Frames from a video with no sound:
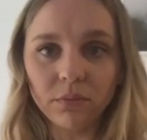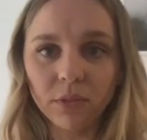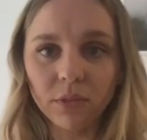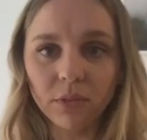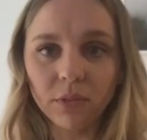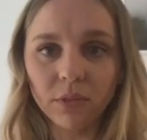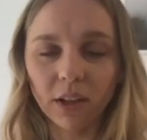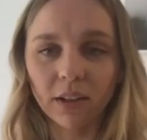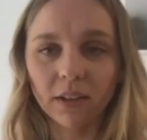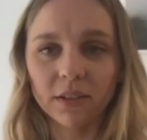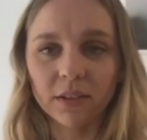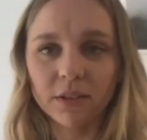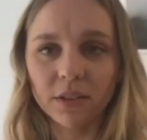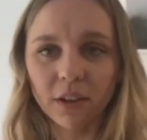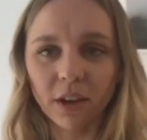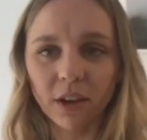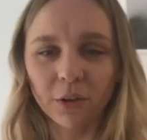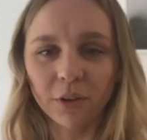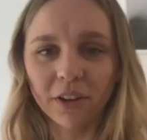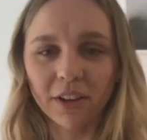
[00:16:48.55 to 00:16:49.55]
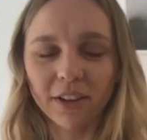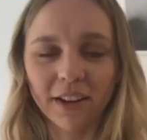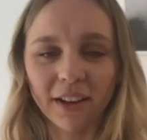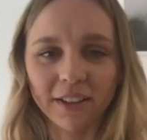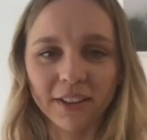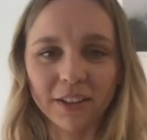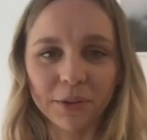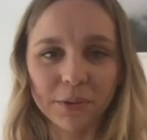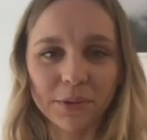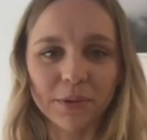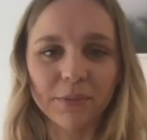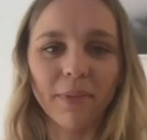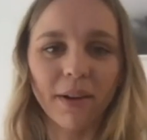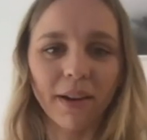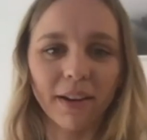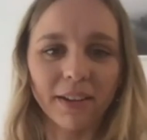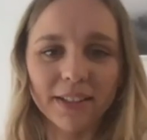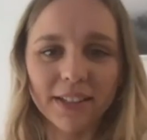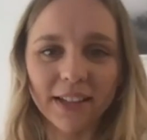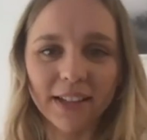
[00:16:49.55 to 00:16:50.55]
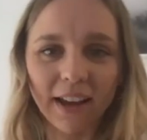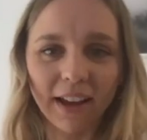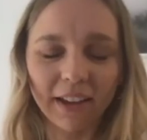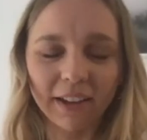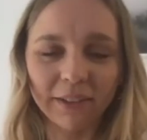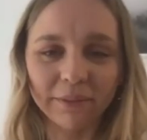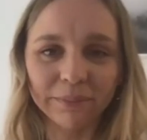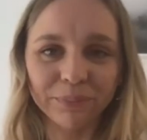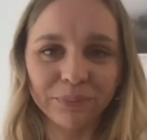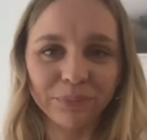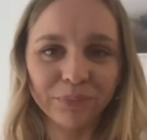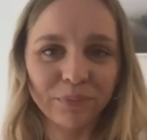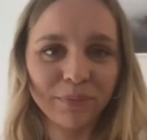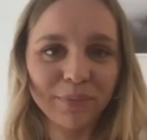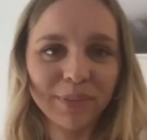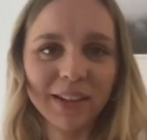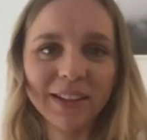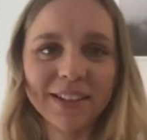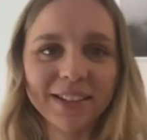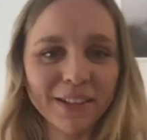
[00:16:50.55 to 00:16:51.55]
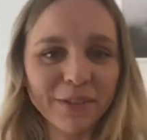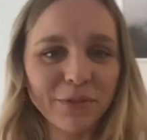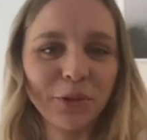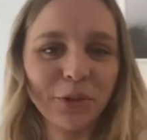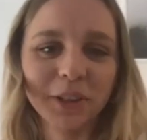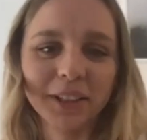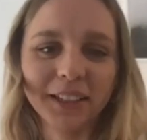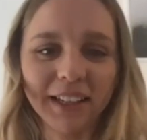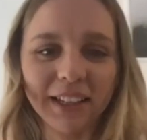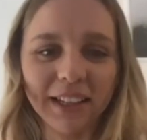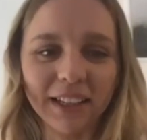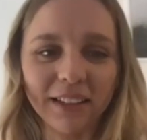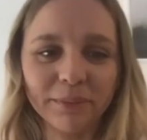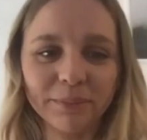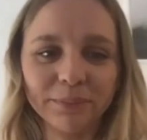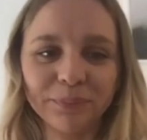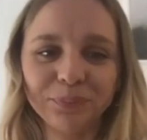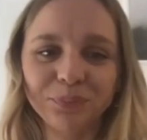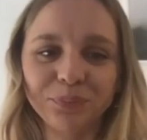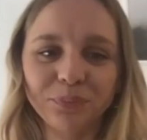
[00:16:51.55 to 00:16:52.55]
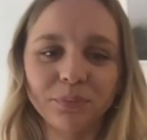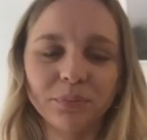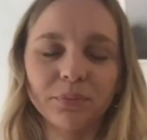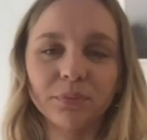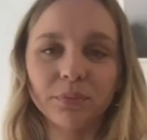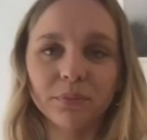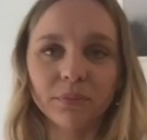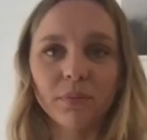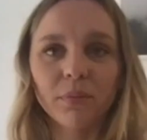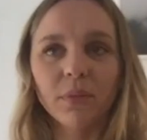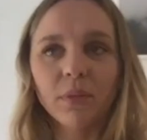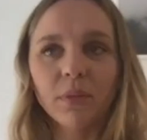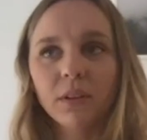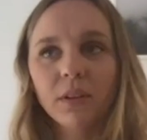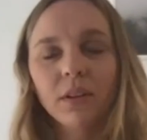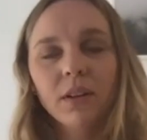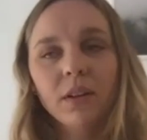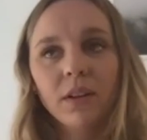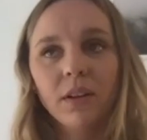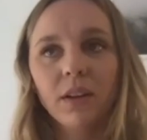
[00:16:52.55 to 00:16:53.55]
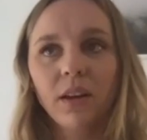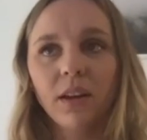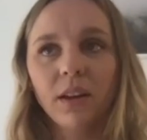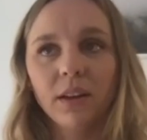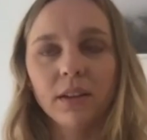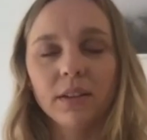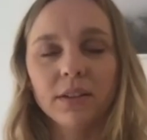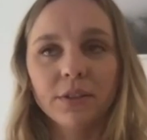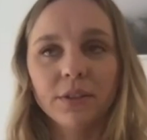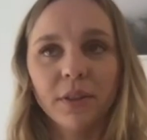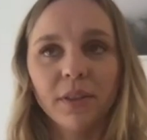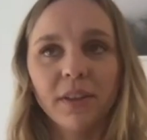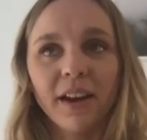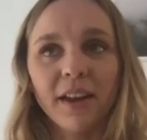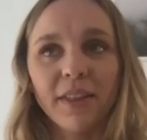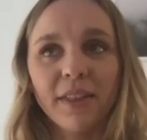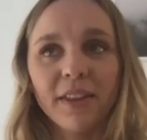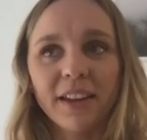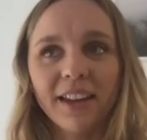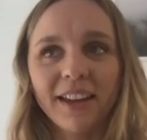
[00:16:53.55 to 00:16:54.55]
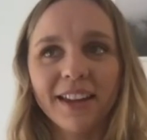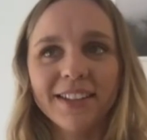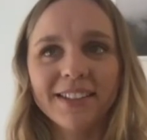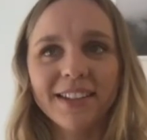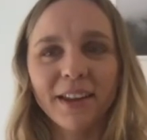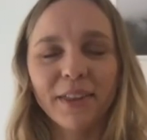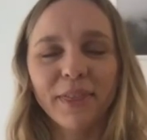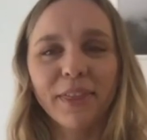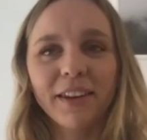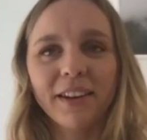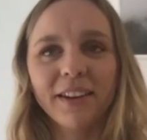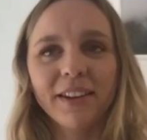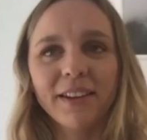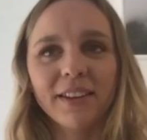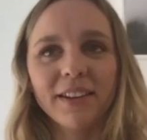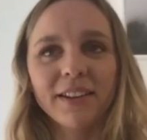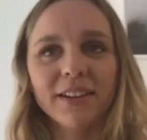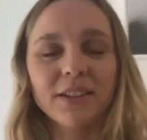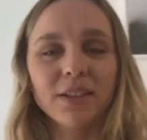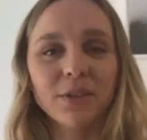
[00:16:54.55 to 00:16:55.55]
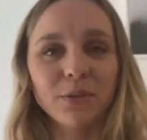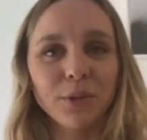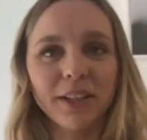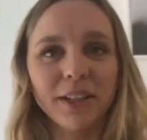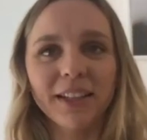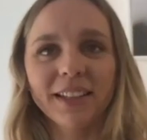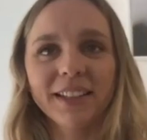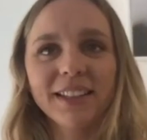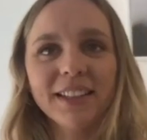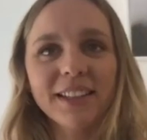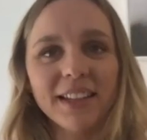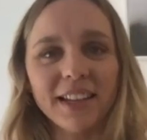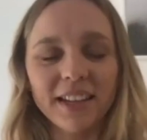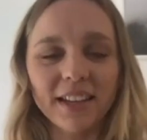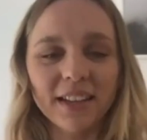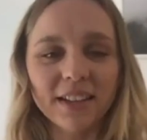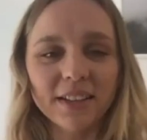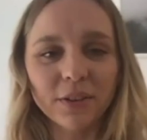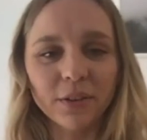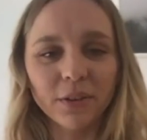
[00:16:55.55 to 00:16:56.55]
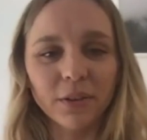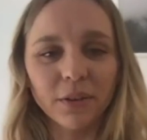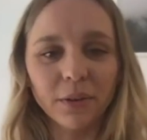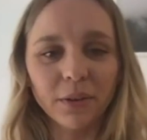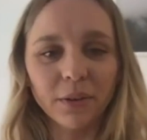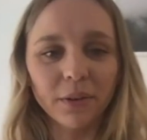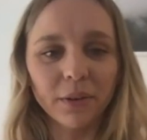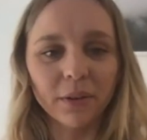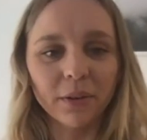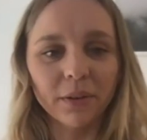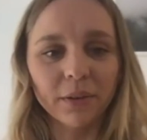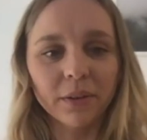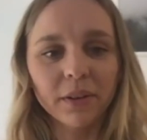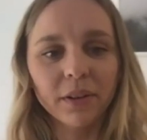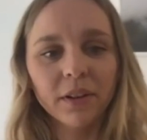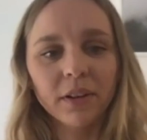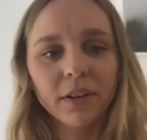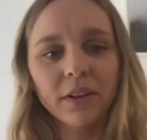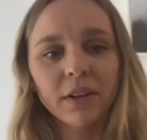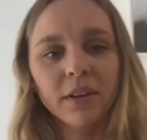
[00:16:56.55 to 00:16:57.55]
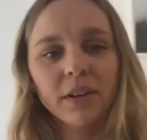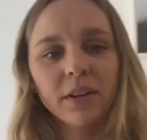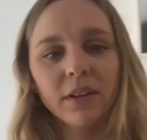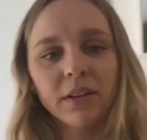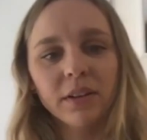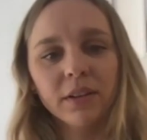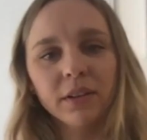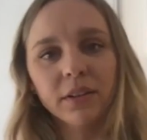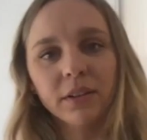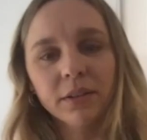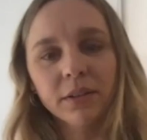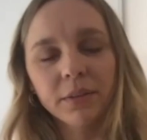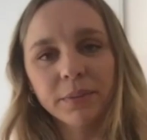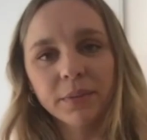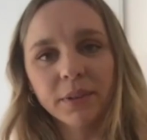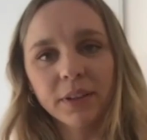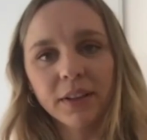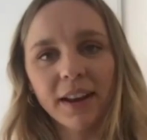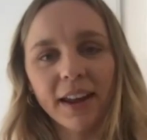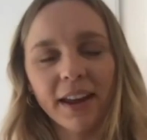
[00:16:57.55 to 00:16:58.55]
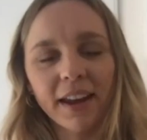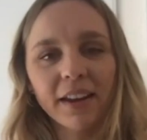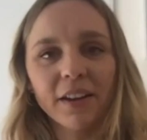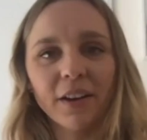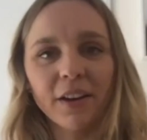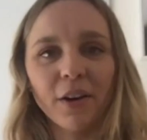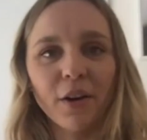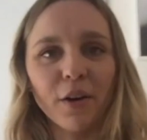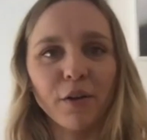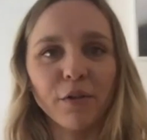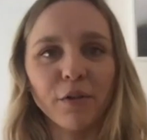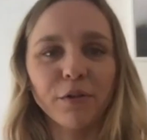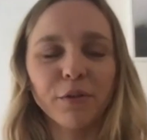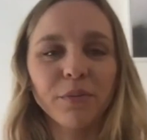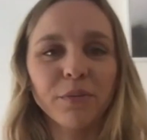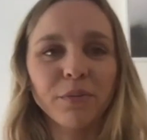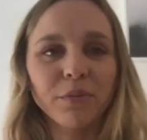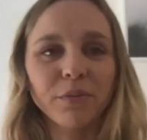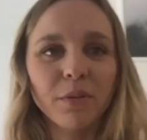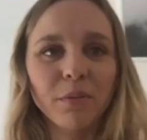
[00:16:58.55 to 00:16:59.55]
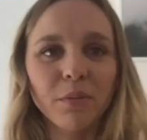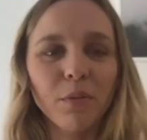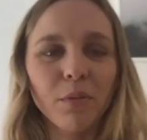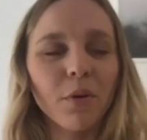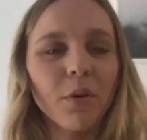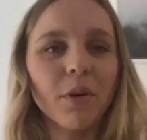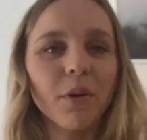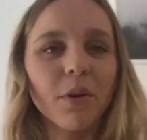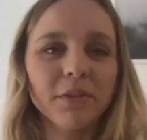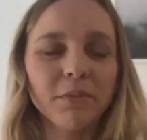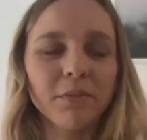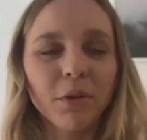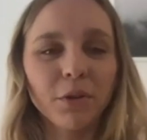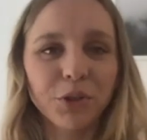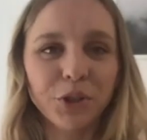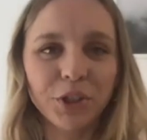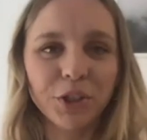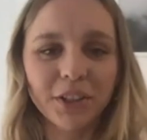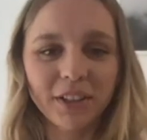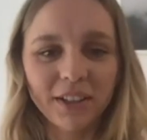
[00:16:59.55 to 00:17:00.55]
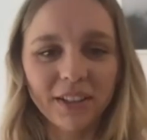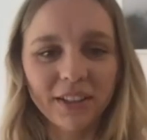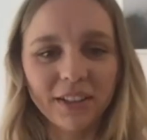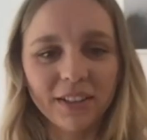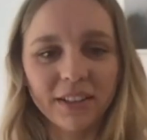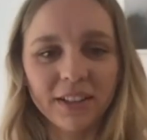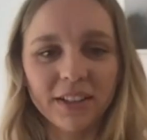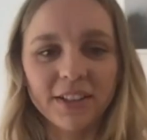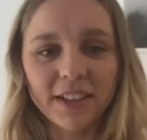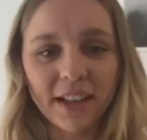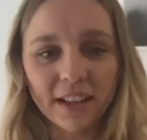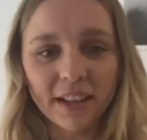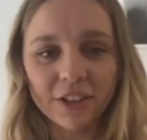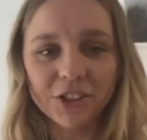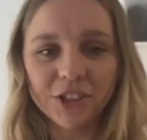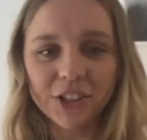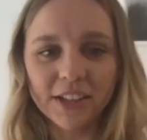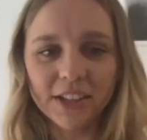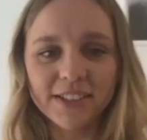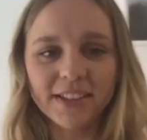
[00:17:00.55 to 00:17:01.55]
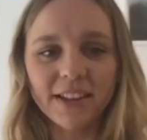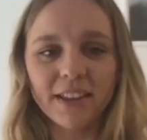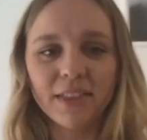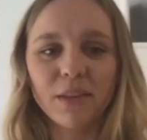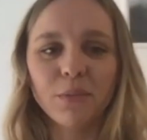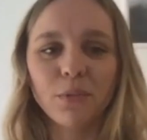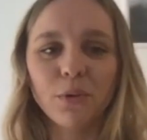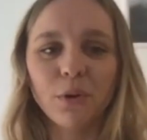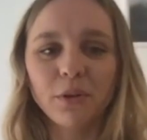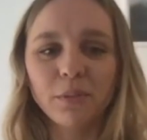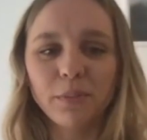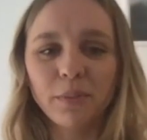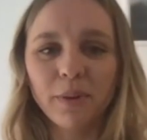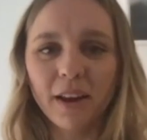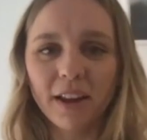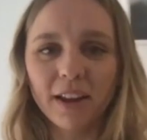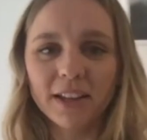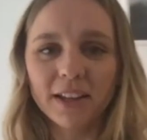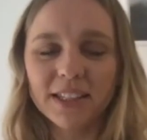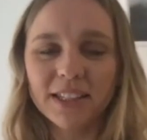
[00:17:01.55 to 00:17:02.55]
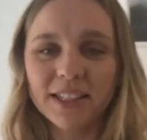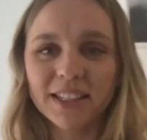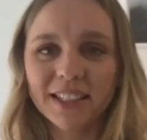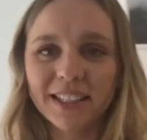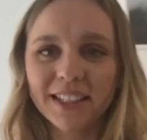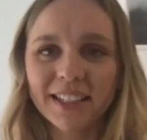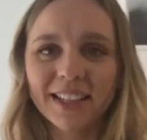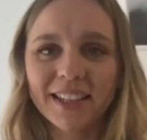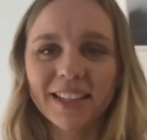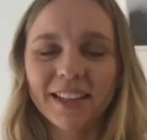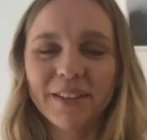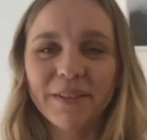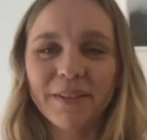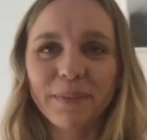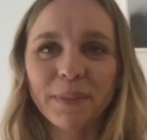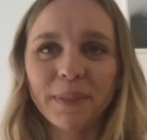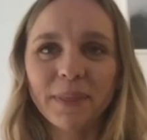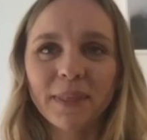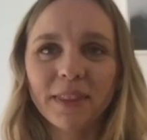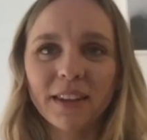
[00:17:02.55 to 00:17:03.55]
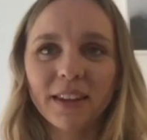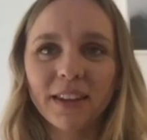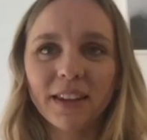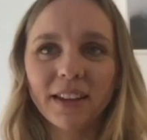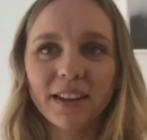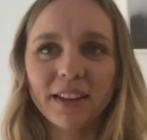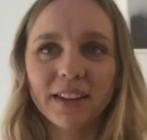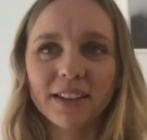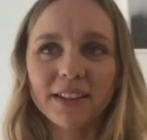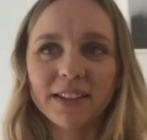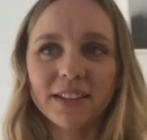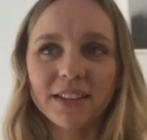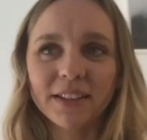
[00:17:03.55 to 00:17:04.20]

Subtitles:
and how can I use my time differently? And on the other hand, I think there's really a need or lack of more emotional intelligence at the workplace. And